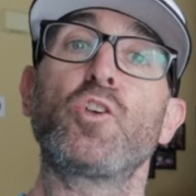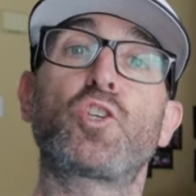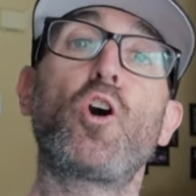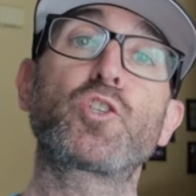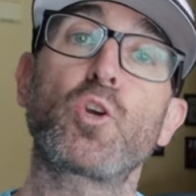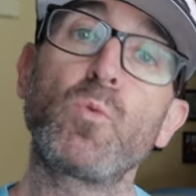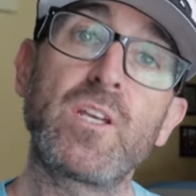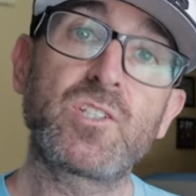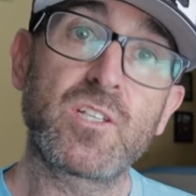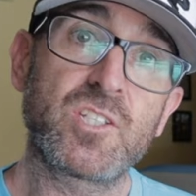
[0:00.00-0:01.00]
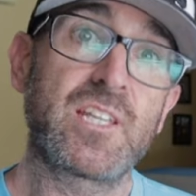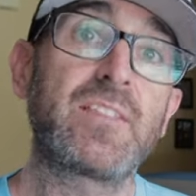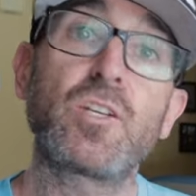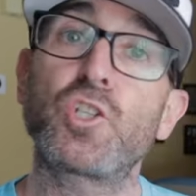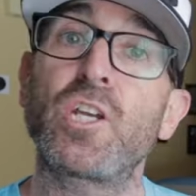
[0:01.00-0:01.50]
Salsa reasons
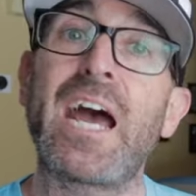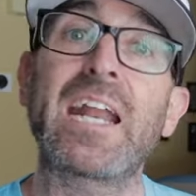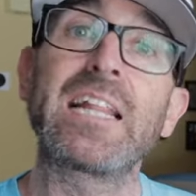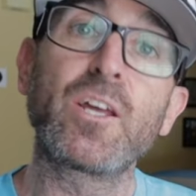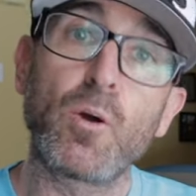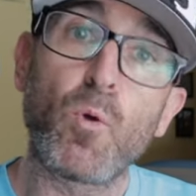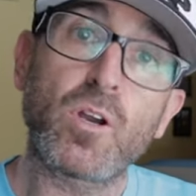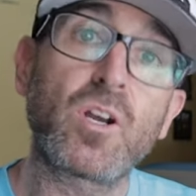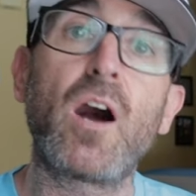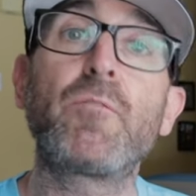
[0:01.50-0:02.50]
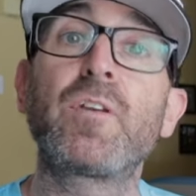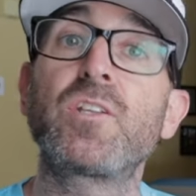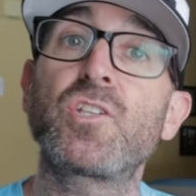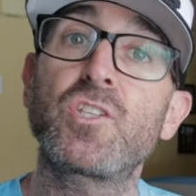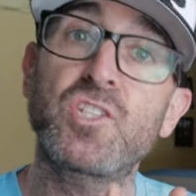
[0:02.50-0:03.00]
that this should add a little more
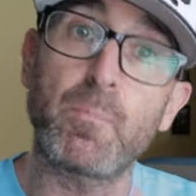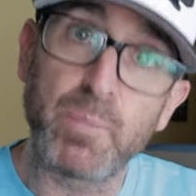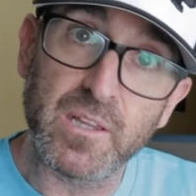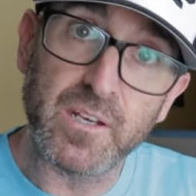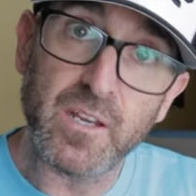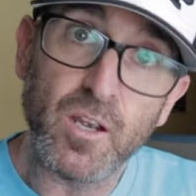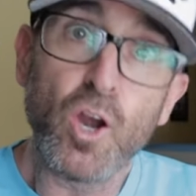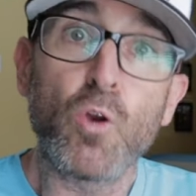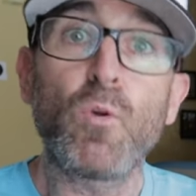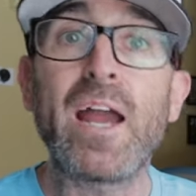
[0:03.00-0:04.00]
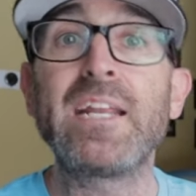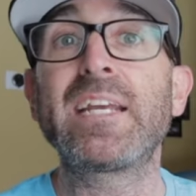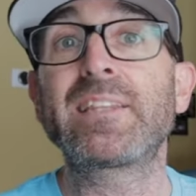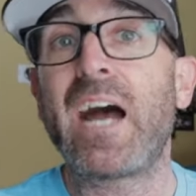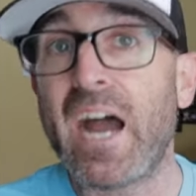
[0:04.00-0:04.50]
confidence and stability riding
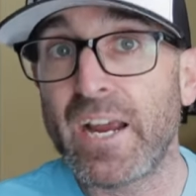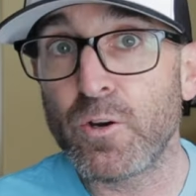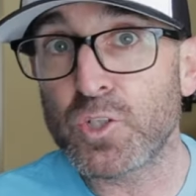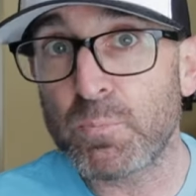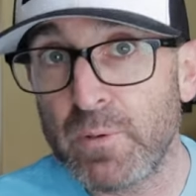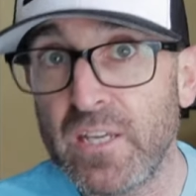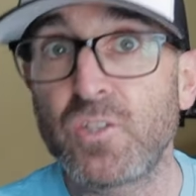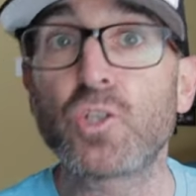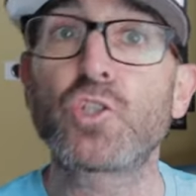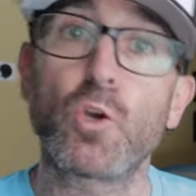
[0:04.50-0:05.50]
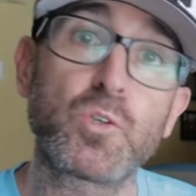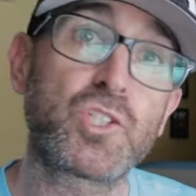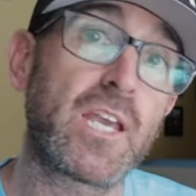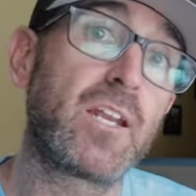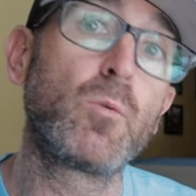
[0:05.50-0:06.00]
at the higher speeds
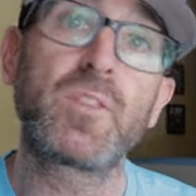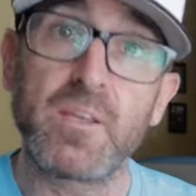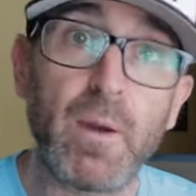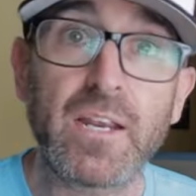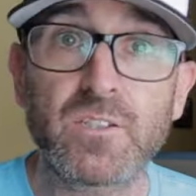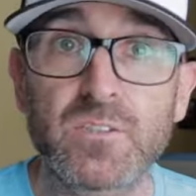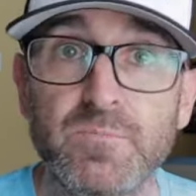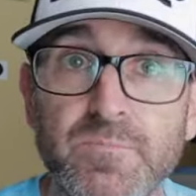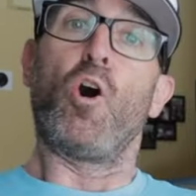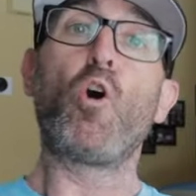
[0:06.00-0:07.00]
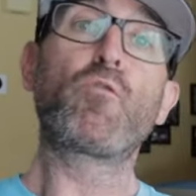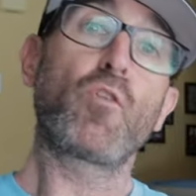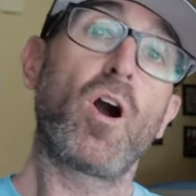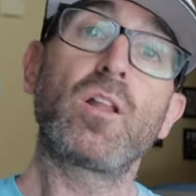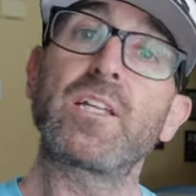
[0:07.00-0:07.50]
associated with e-bikes.
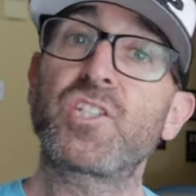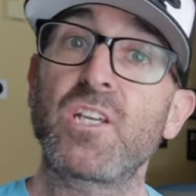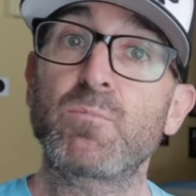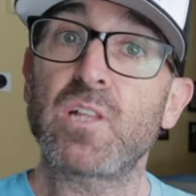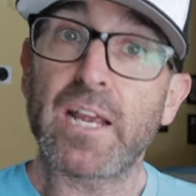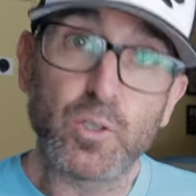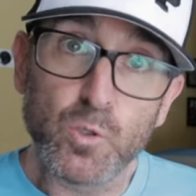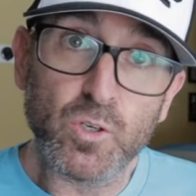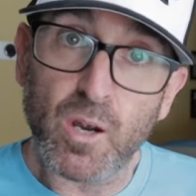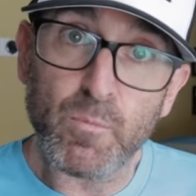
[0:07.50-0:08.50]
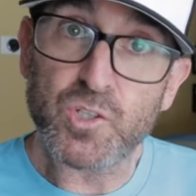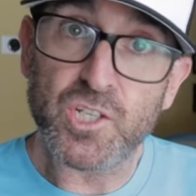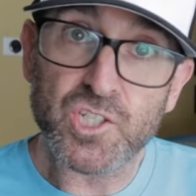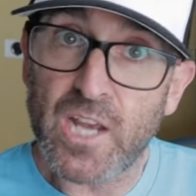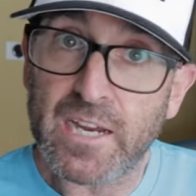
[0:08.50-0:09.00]
Overall, it seems like newcomers
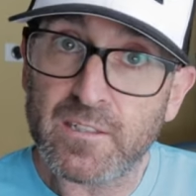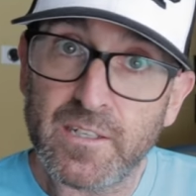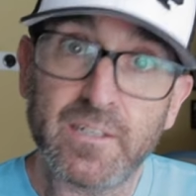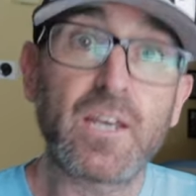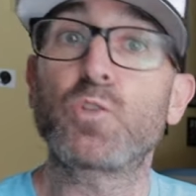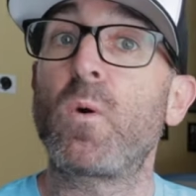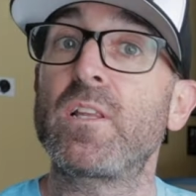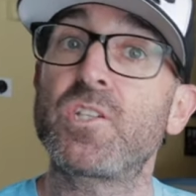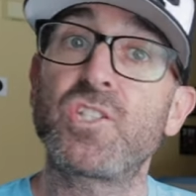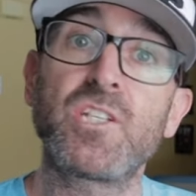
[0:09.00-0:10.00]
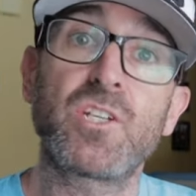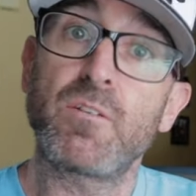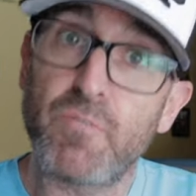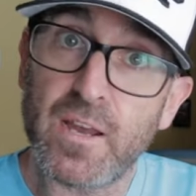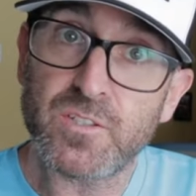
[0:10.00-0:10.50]
to cycling, as well as
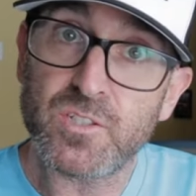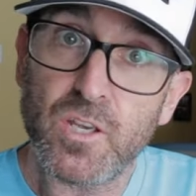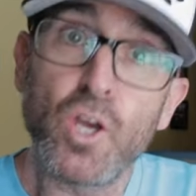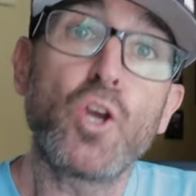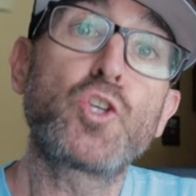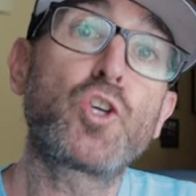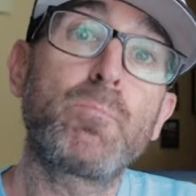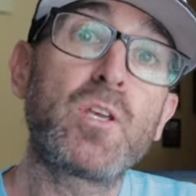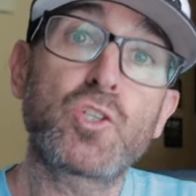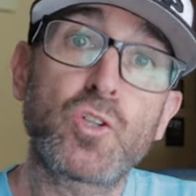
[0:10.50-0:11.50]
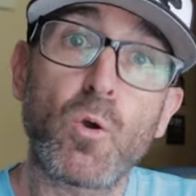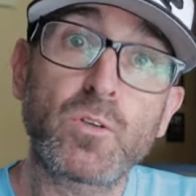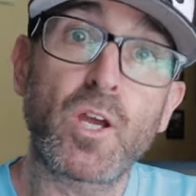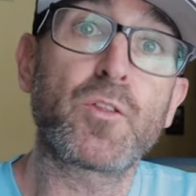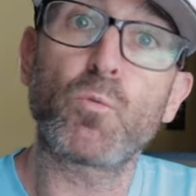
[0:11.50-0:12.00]
seasoned vets, should be
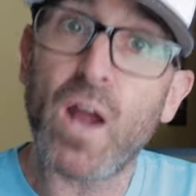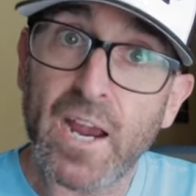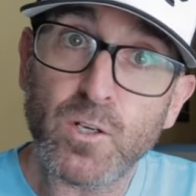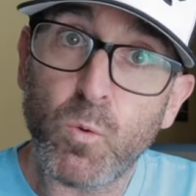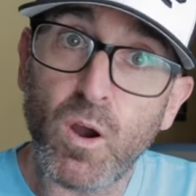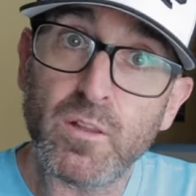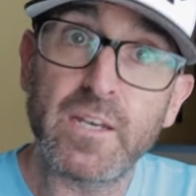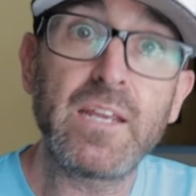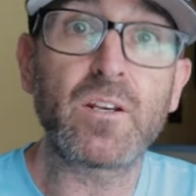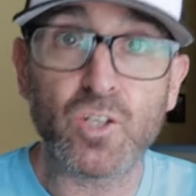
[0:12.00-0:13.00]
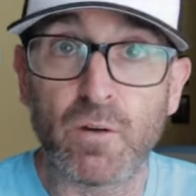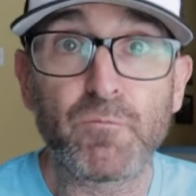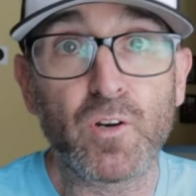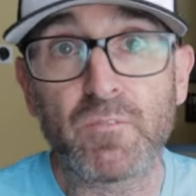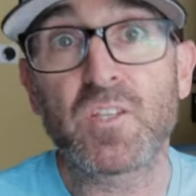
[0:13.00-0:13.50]
stoked on the ride quality and
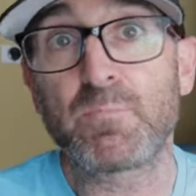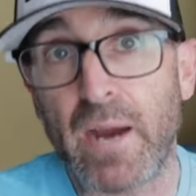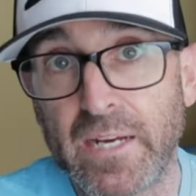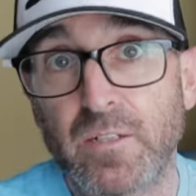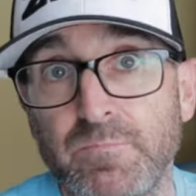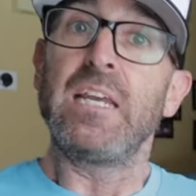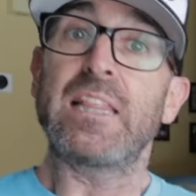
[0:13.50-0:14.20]
comfort of this bike.